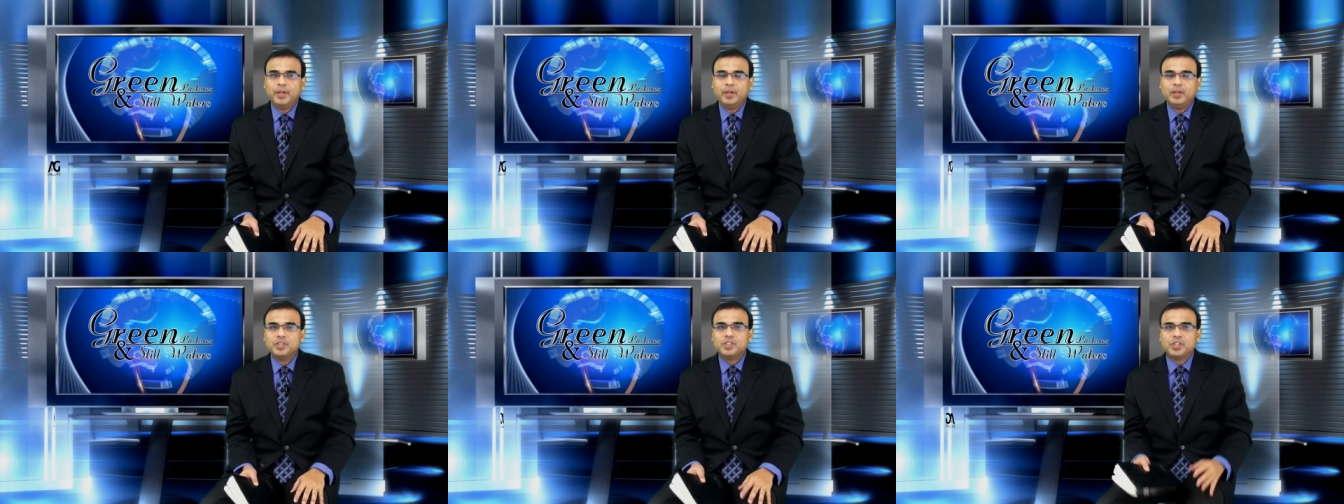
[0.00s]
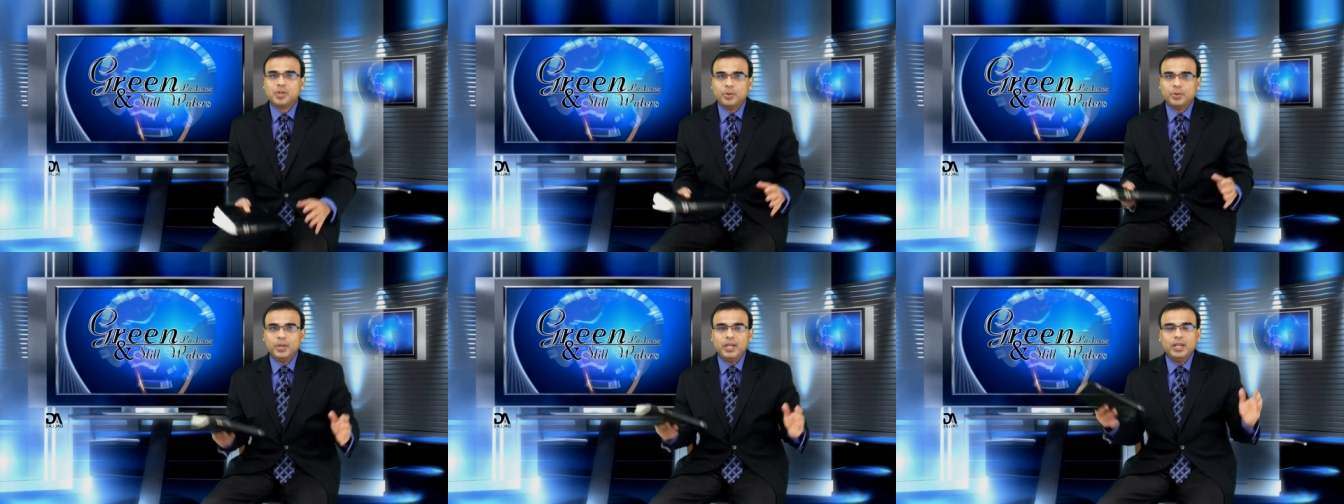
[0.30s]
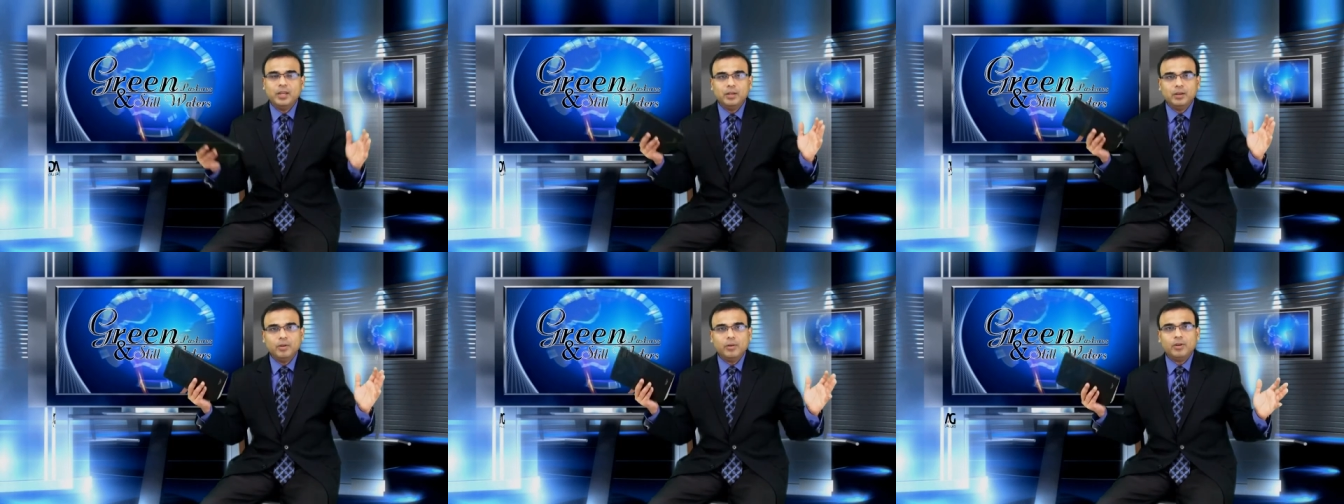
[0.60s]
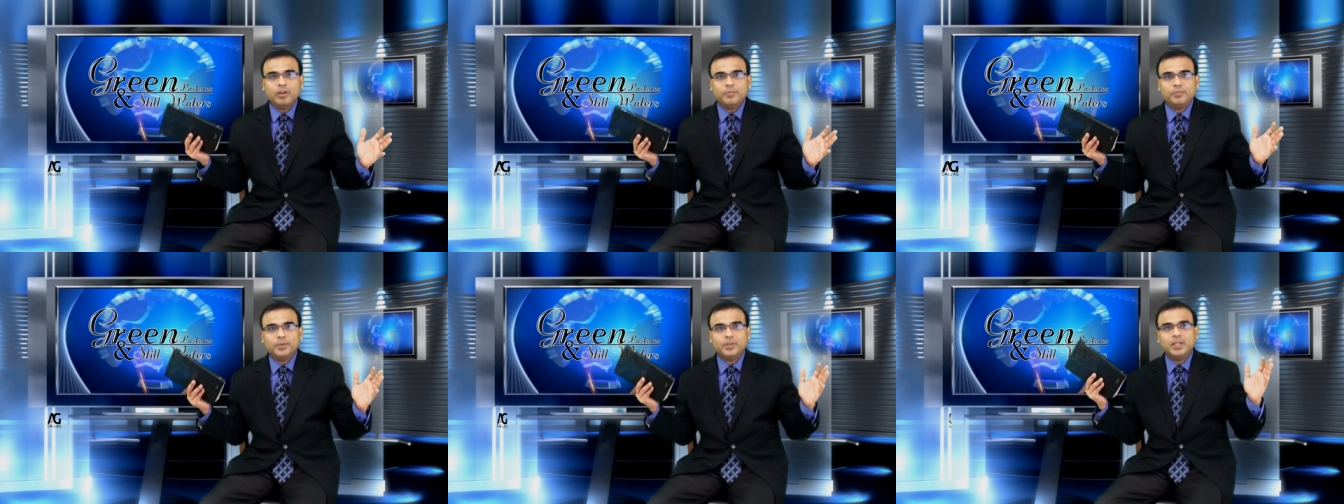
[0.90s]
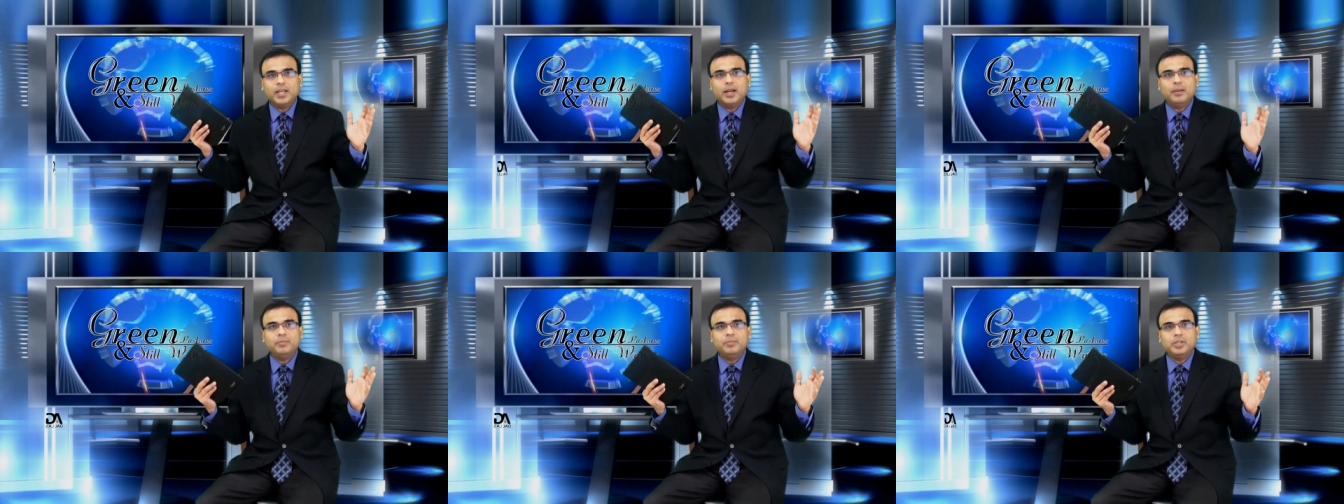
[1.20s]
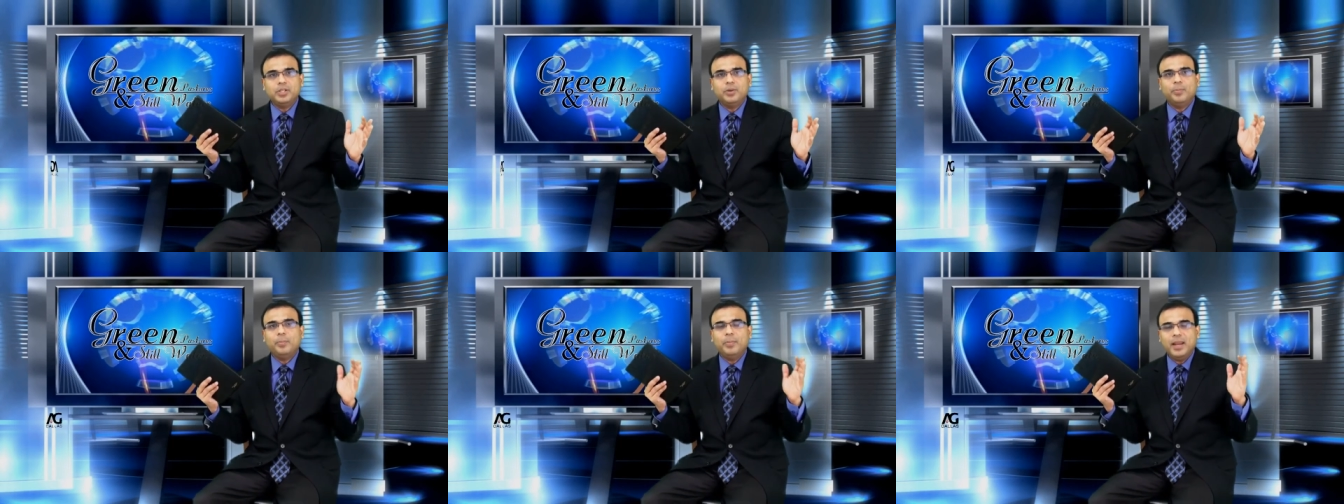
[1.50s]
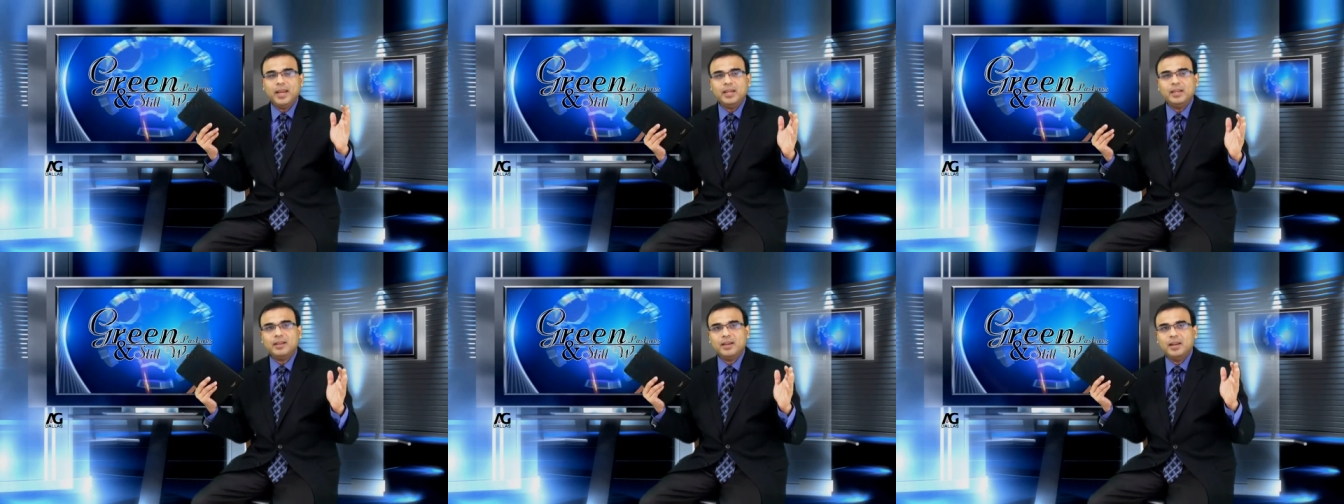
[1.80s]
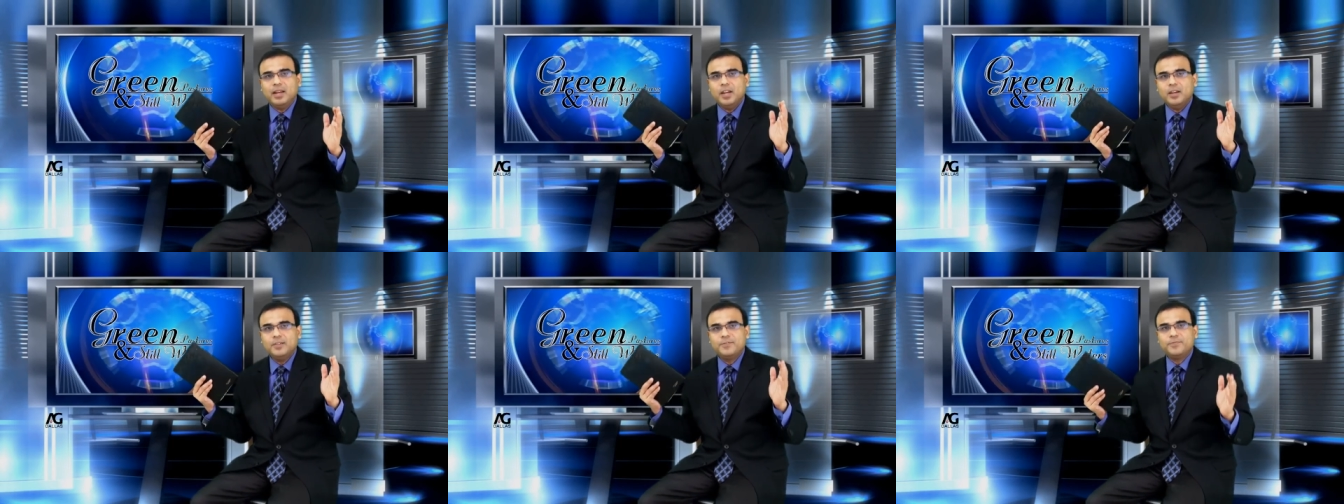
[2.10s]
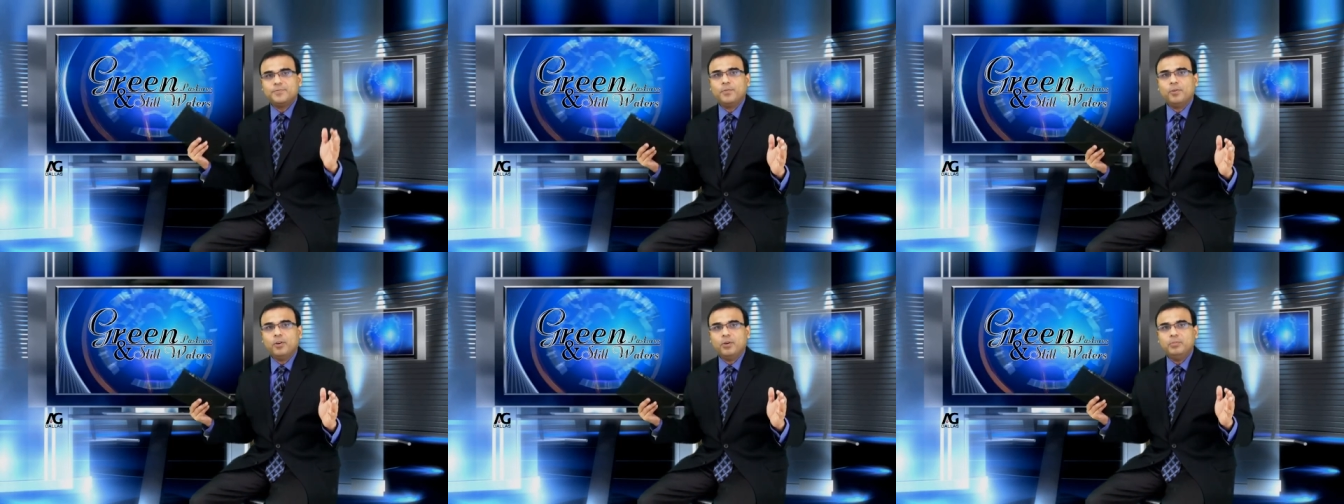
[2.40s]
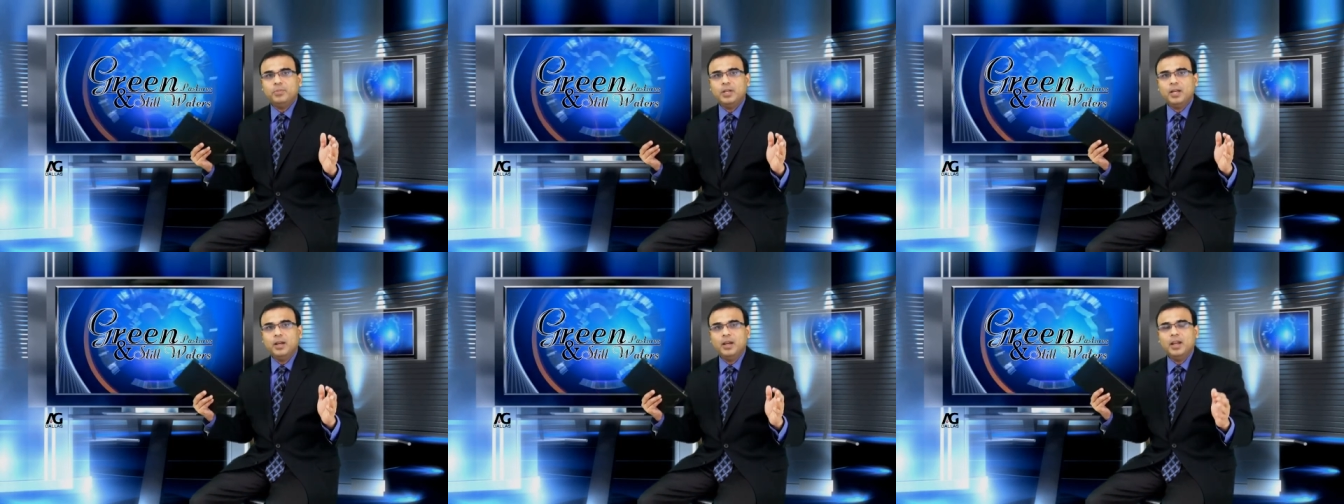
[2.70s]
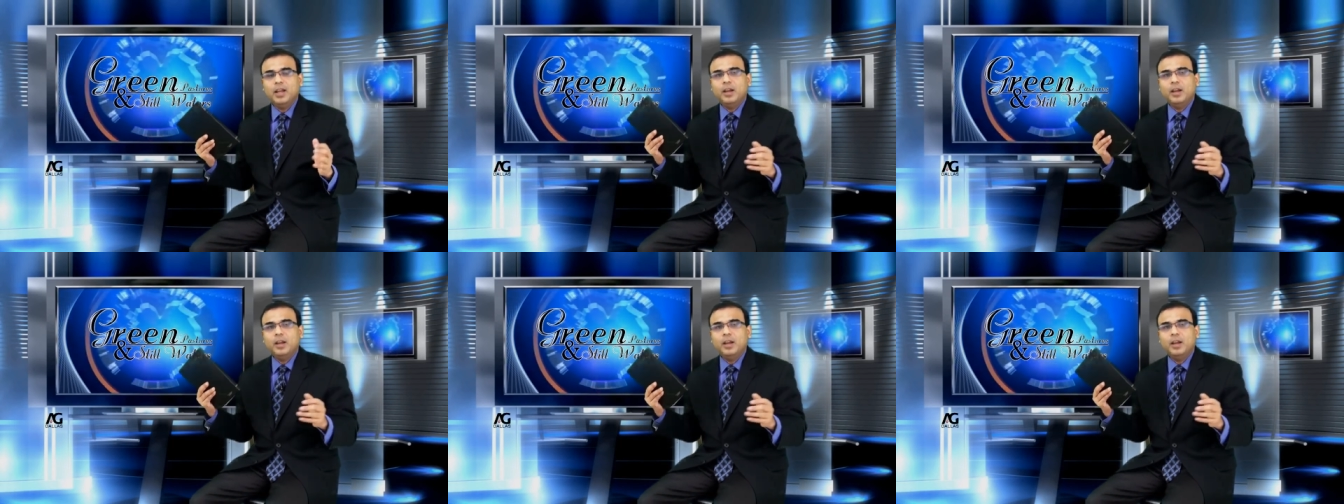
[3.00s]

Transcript: So, in order for them to make an informed,